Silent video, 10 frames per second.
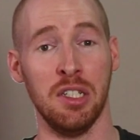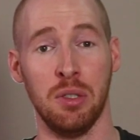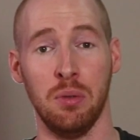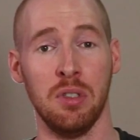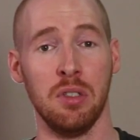
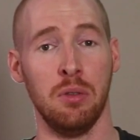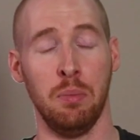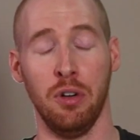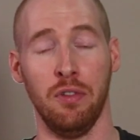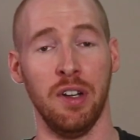tools to
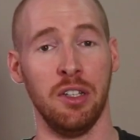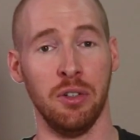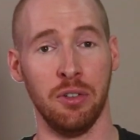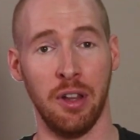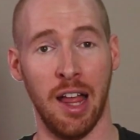perfect
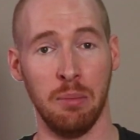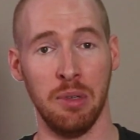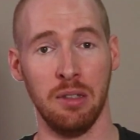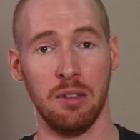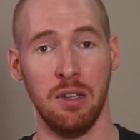your
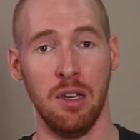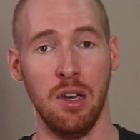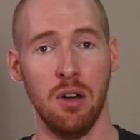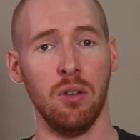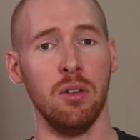alignment?
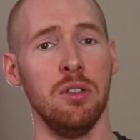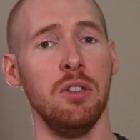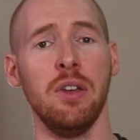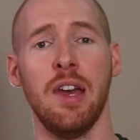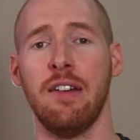Or
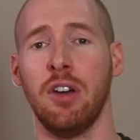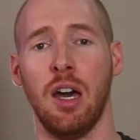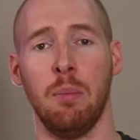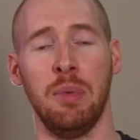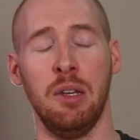you have a
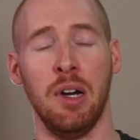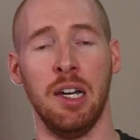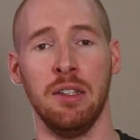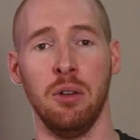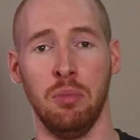
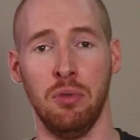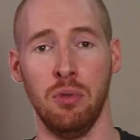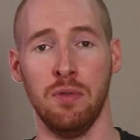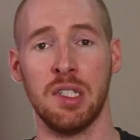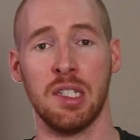company-wide
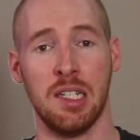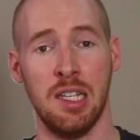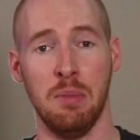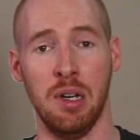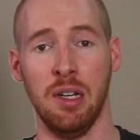approved
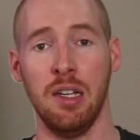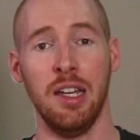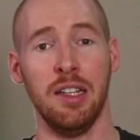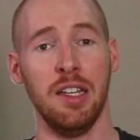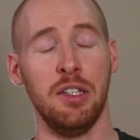schema
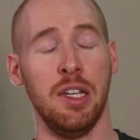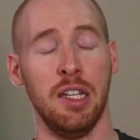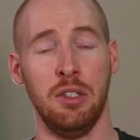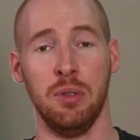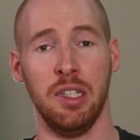that you
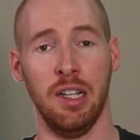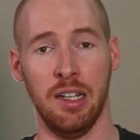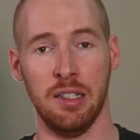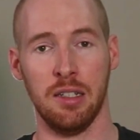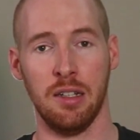can
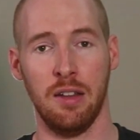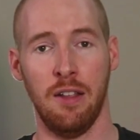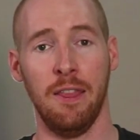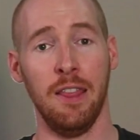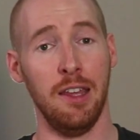utilize.
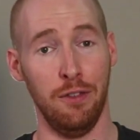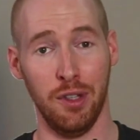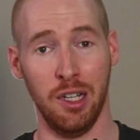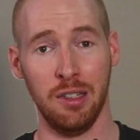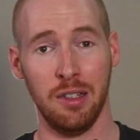If
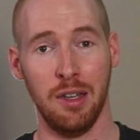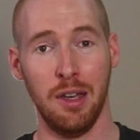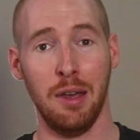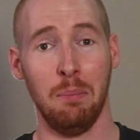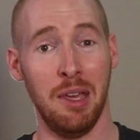not,
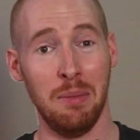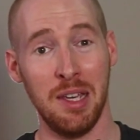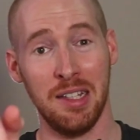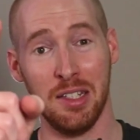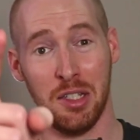maybe
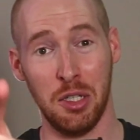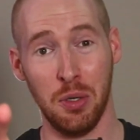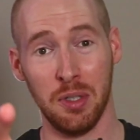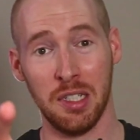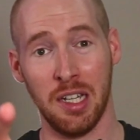it is
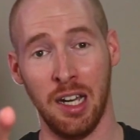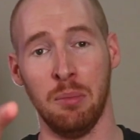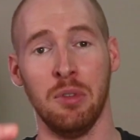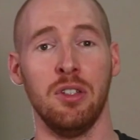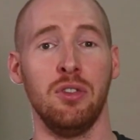your
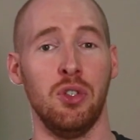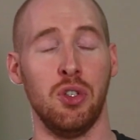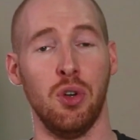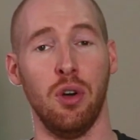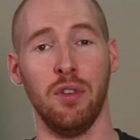time to
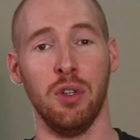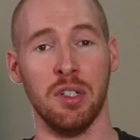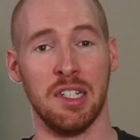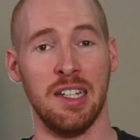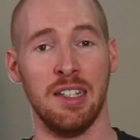show your
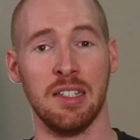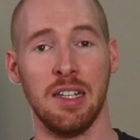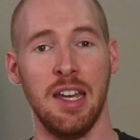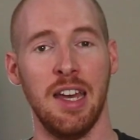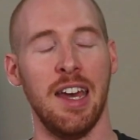skills
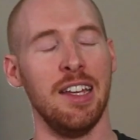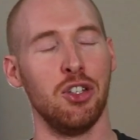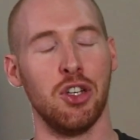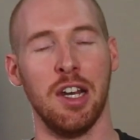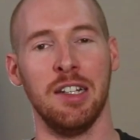and
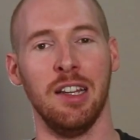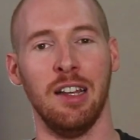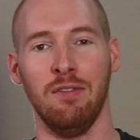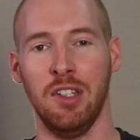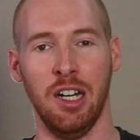share the
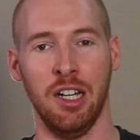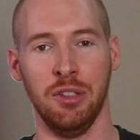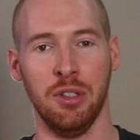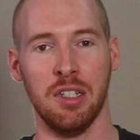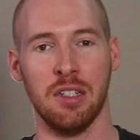love with
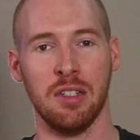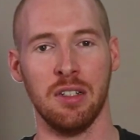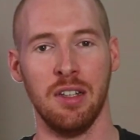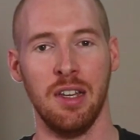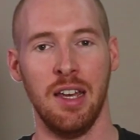others.
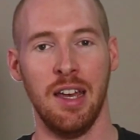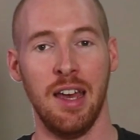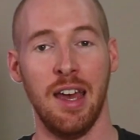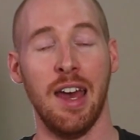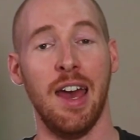
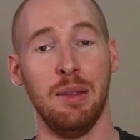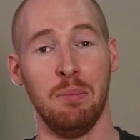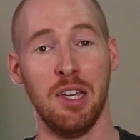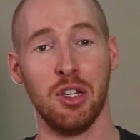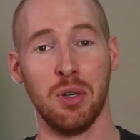And
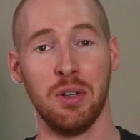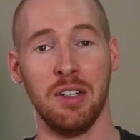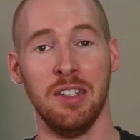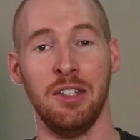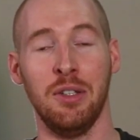make sure
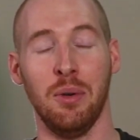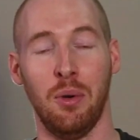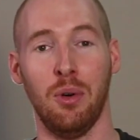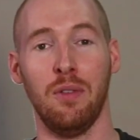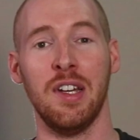that you
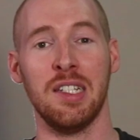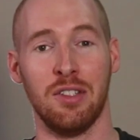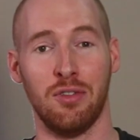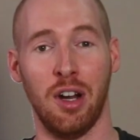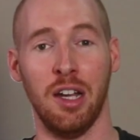always
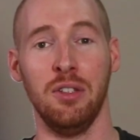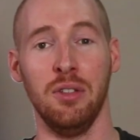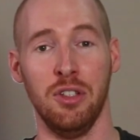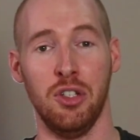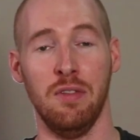try to
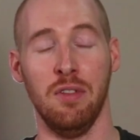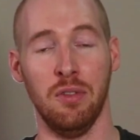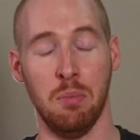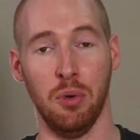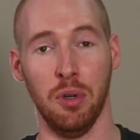achieve a
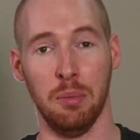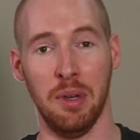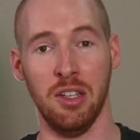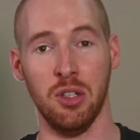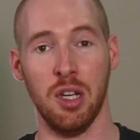report
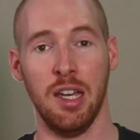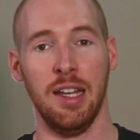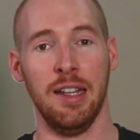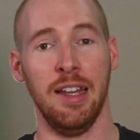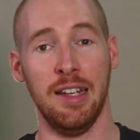page
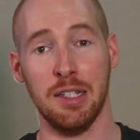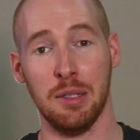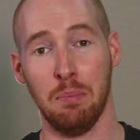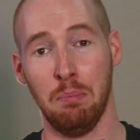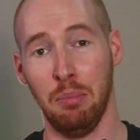that is
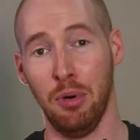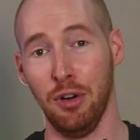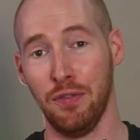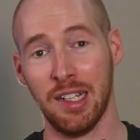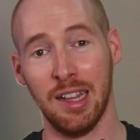
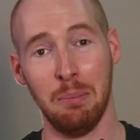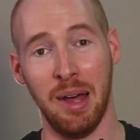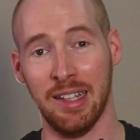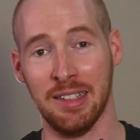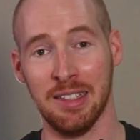perfectly
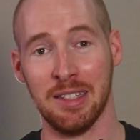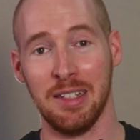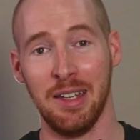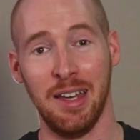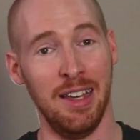balanced
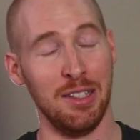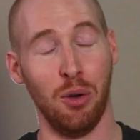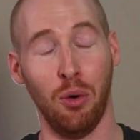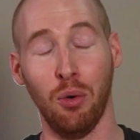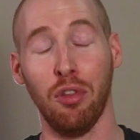as
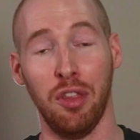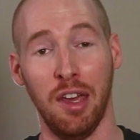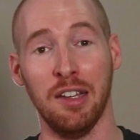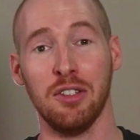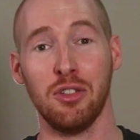all
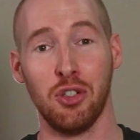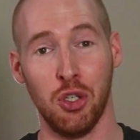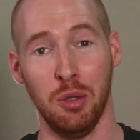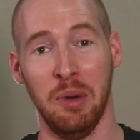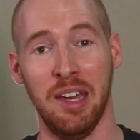things
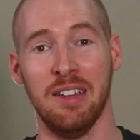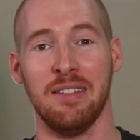should be.